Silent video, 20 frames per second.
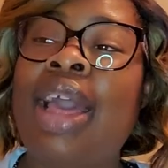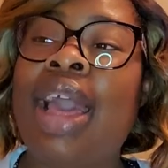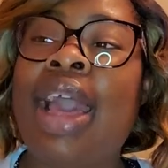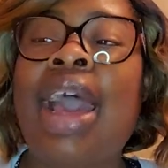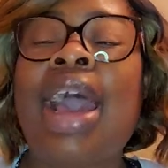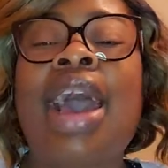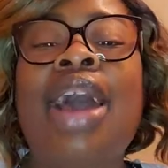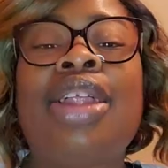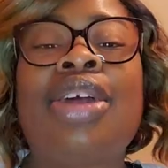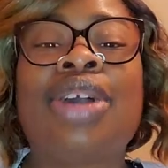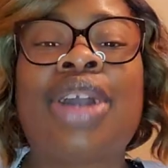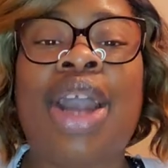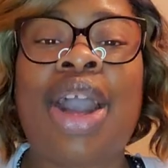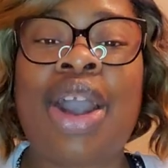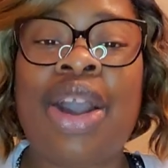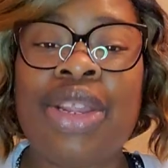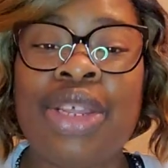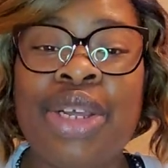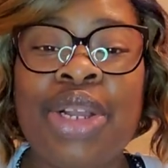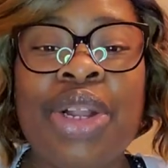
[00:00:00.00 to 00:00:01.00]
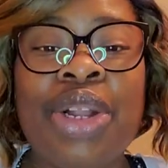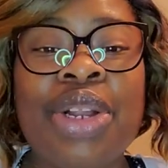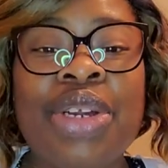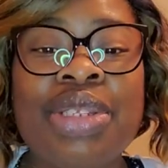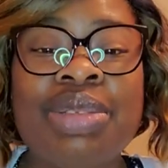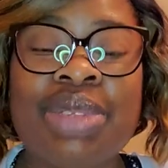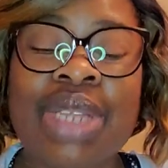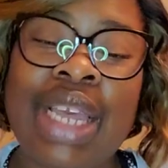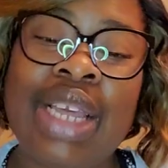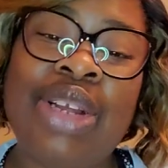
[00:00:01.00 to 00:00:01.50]
I don't call the girls.
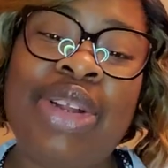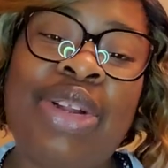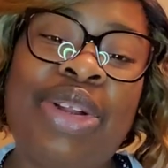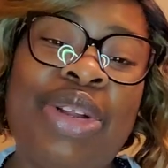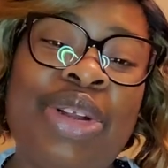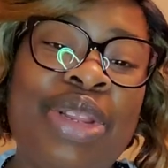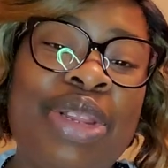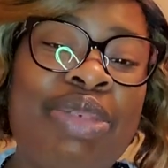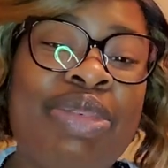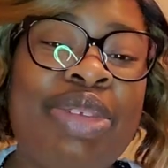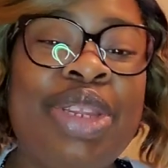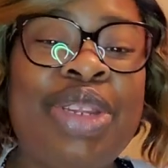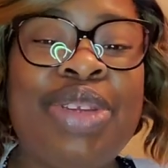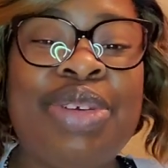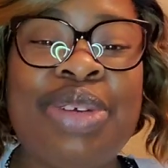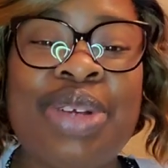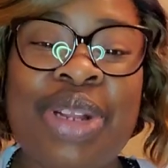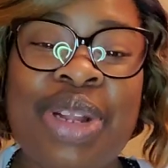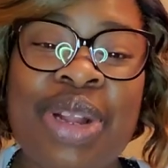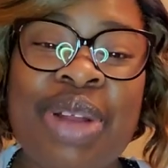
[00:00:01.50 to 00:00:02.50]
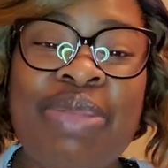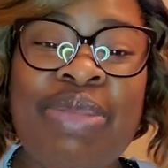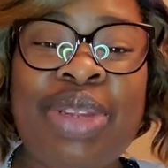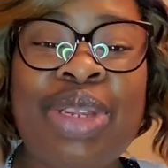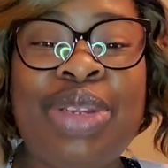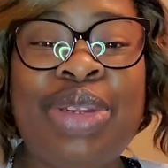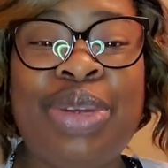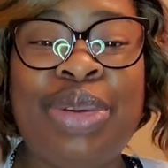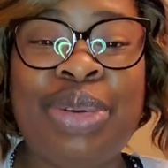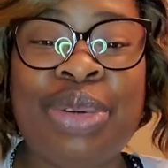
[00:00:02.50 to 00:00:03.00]
I'm like, girl, I'm finna do it. Girl, I'm
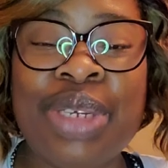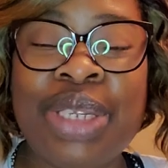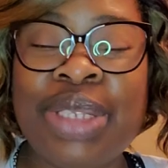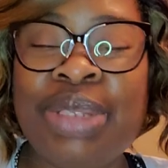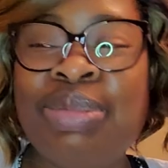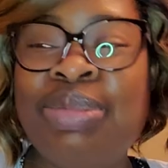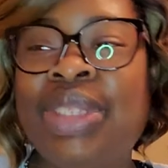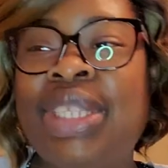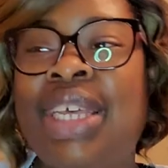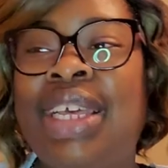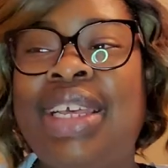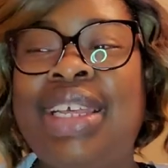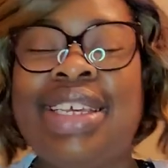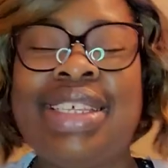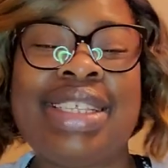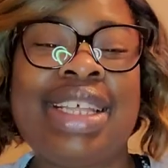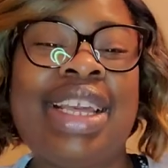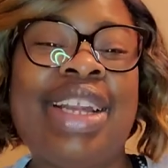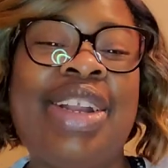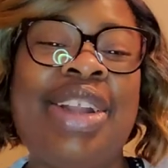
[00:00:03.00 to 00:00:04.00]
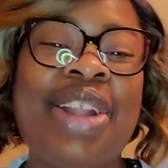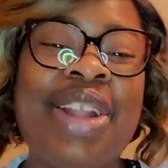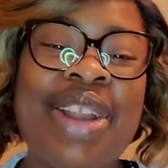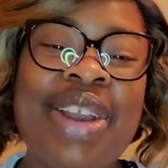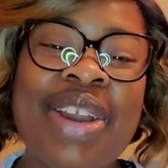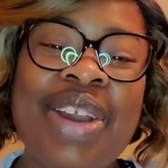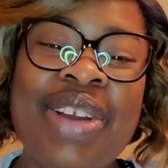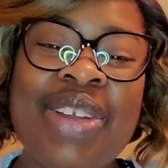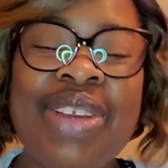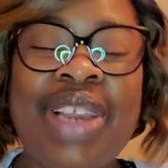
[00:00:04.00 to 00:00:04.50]
finna do it. It's like,
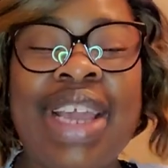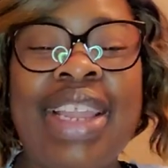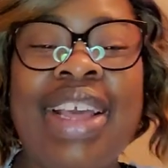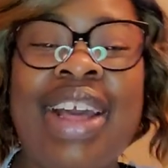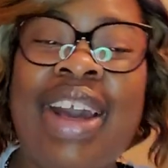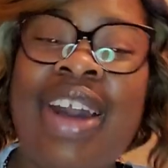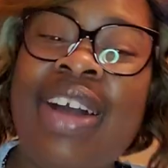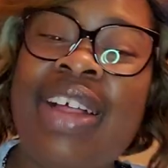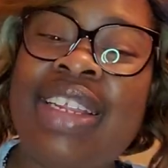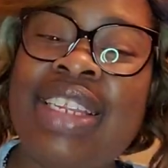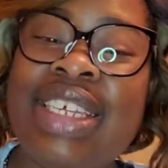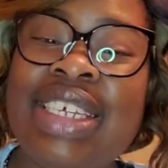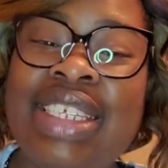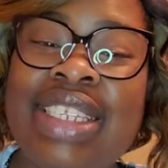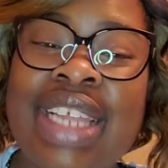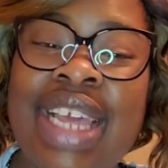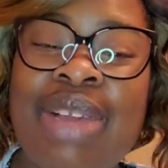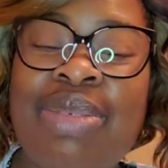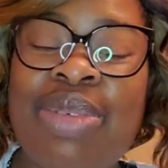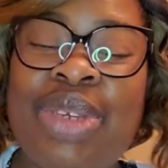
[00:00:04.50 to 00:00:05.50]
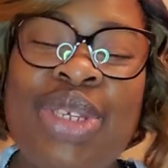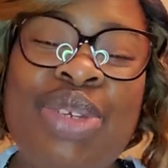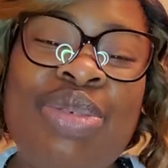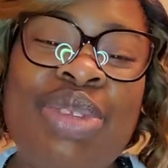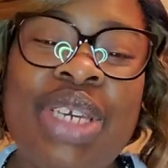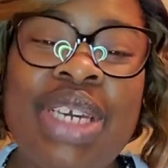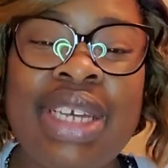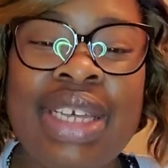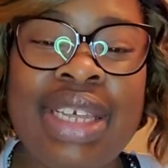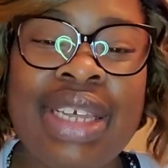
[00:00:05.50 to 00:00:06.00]
girl, you gotta call us. Like, when you
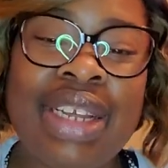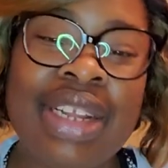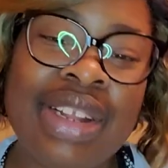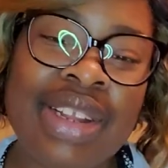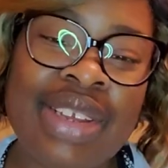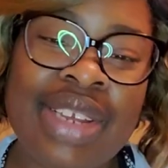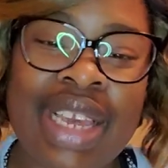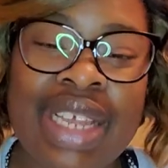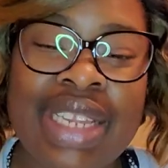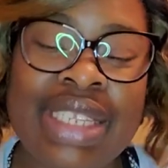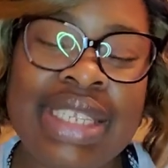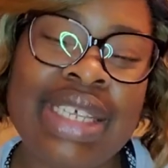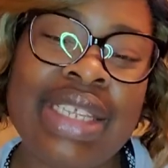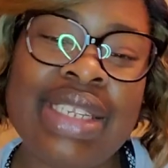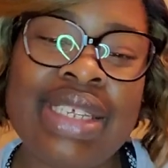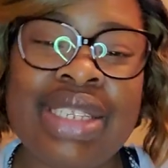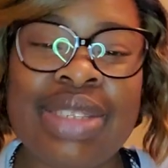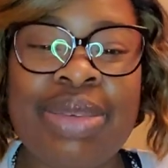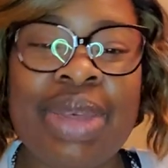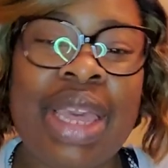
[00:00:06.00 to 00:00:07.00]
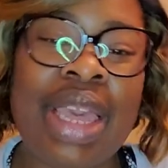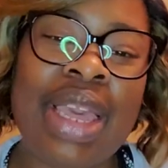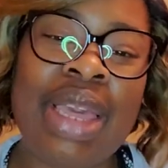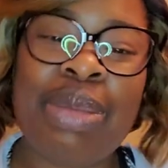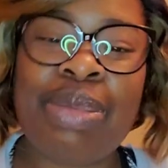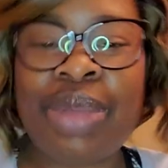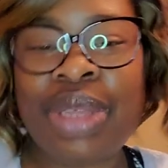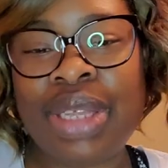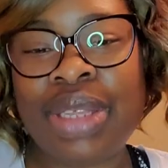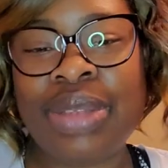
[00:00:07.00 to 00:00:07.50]
done, girl, you gotta tell us what
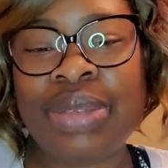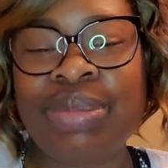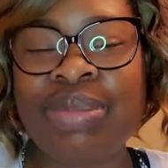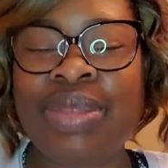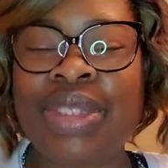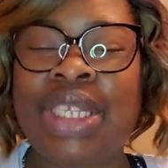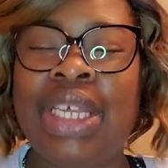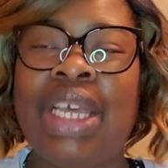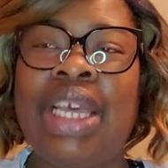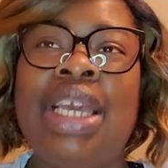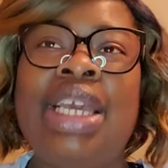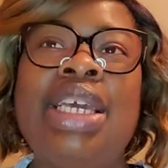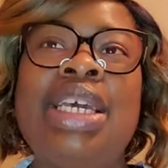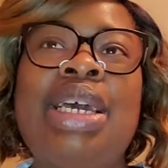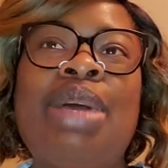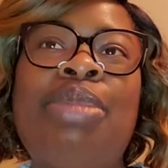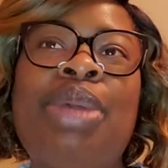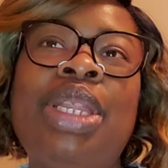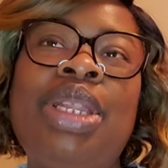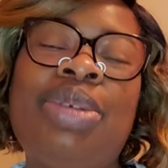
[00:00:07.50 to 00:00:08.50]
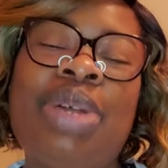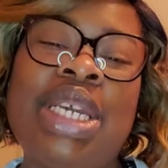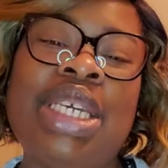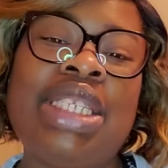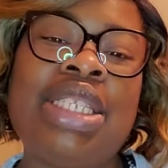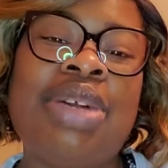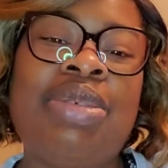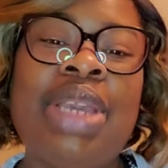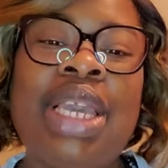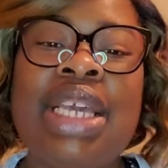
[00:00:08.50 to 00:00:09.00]
happened. But anyway,
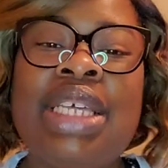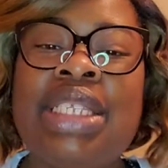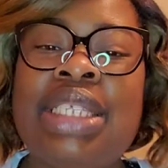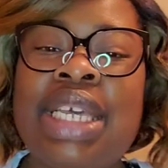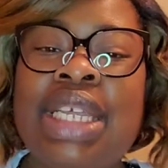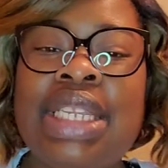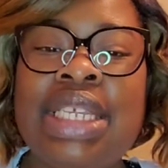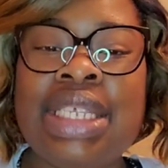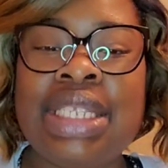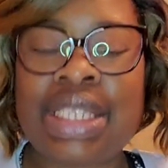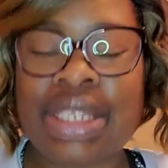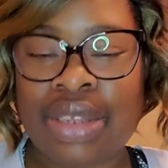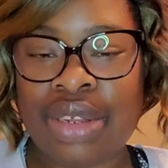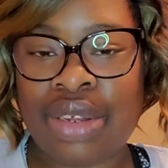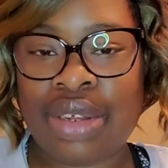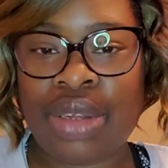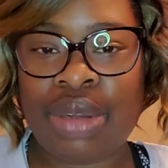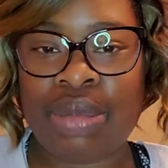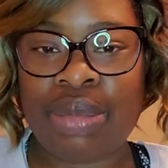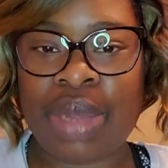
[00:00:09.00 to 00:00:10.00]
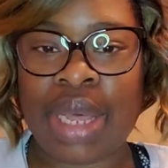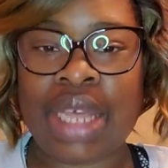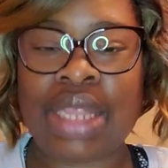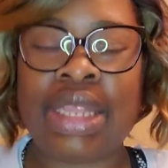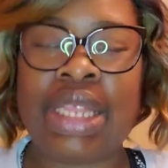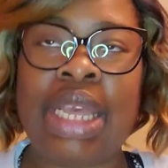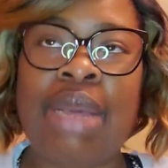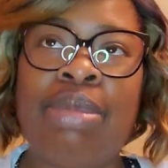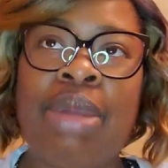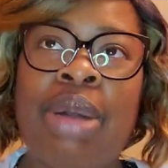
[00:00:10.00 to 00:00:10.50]
so we had set this up. I
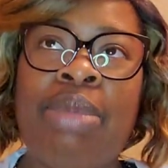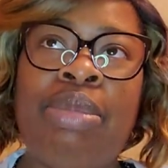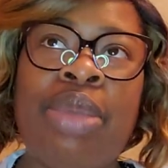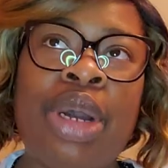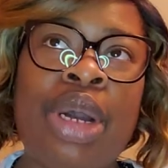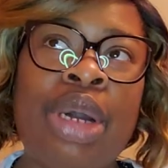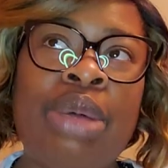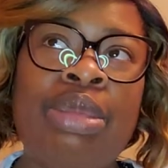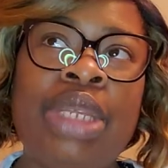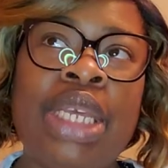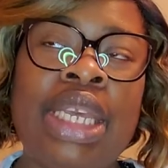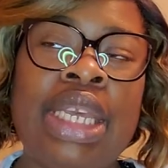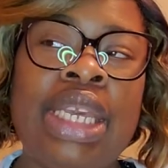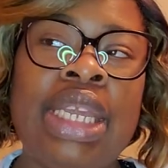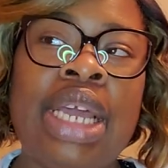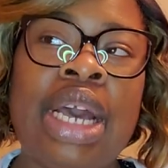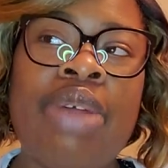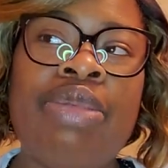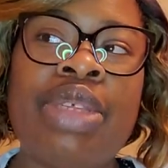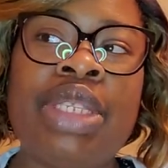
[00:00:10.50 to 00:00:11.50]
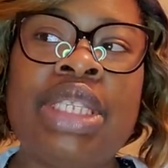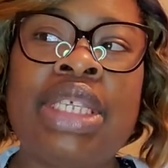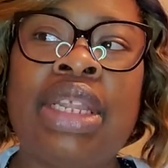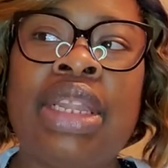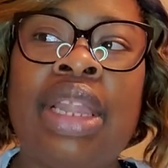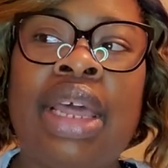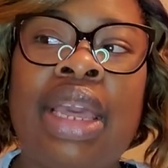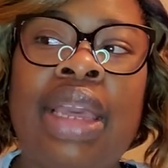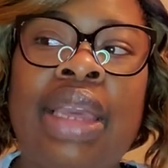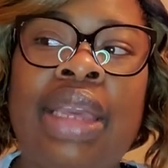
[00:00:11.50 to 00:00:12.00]
think my mom didn't get off until
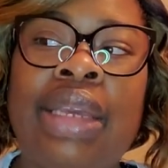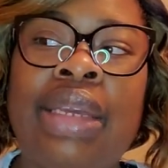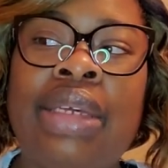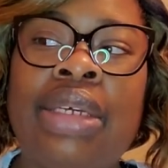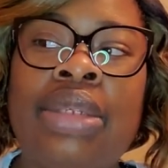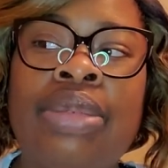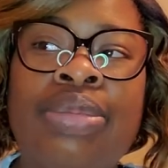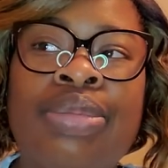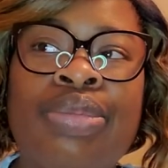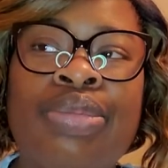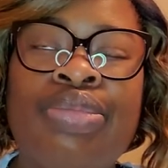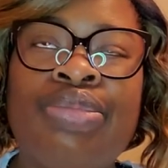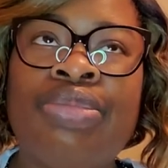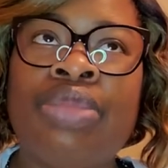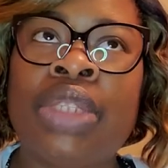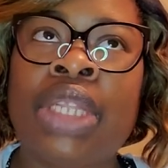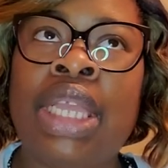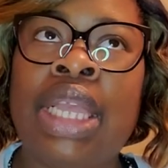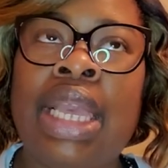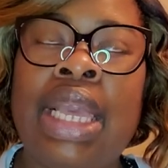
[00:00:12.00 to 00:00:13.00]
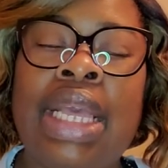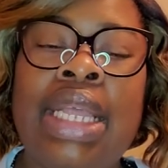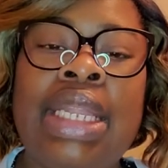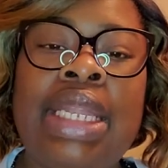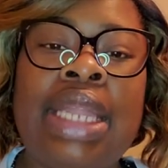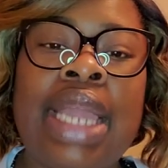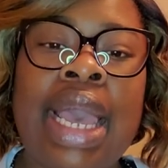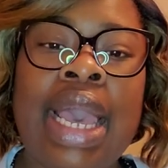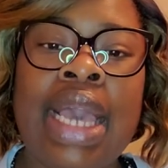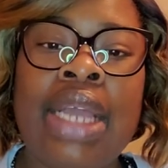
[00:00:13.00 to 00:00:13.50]
like
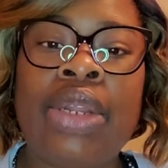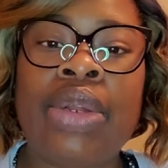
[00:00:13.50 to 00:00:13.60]
9